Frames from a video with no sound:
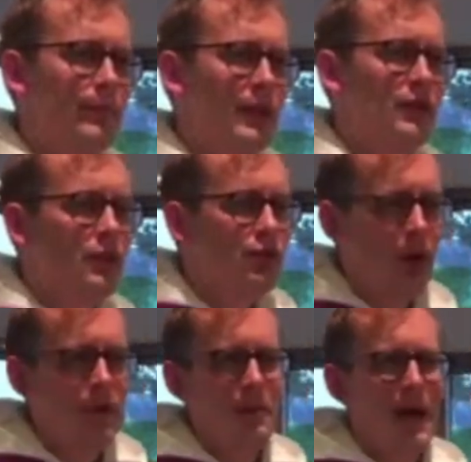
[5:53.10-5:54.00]
And so
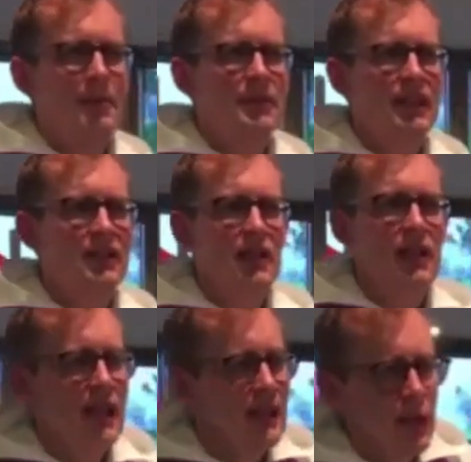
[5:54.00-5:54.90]
John the Baptist,
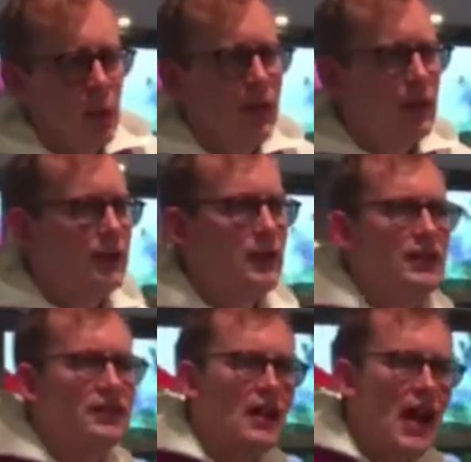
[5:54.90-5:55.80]
in the
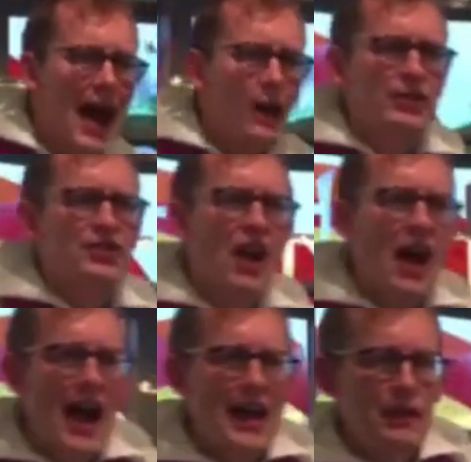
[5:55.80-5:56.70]
wilderness,
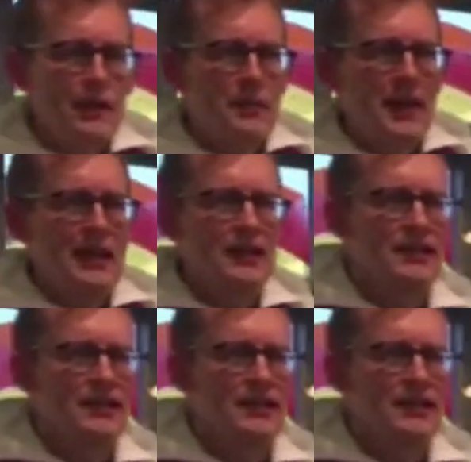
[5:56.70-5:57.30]
outside of the main